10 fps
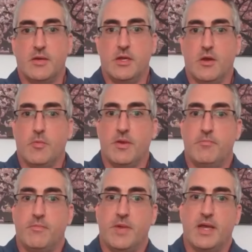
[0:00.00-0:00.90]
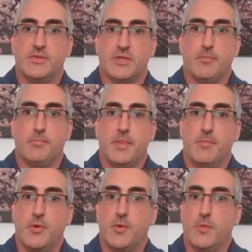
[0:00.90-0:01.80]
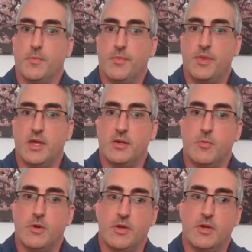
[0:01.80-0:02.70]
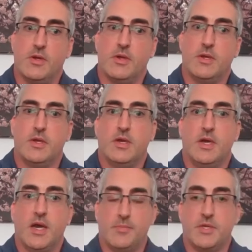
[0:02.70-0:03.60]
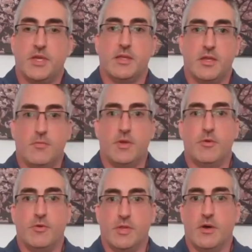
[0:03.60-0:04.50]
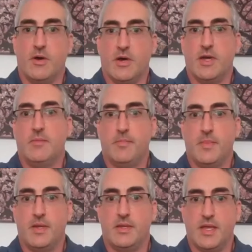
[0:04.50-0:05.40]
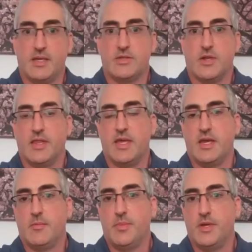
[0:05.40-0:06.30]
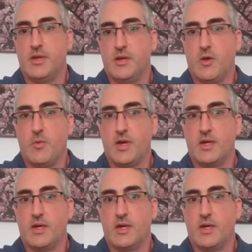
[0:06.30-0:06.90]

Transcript: We had some people that were upset that we'd ruined the high and things like that, but no